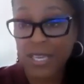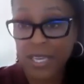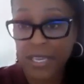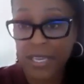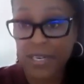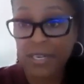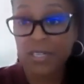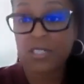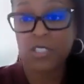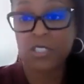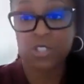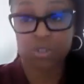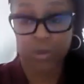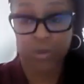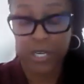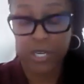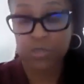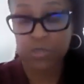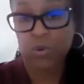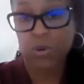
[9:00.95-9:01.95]
and
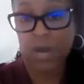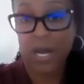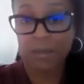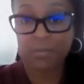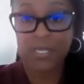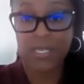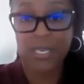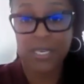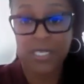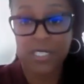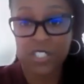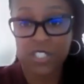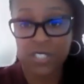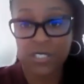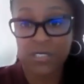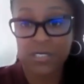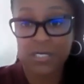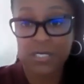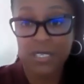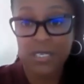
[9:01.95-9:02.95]
contractual
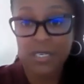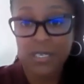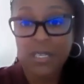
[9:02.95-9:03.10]
obligations.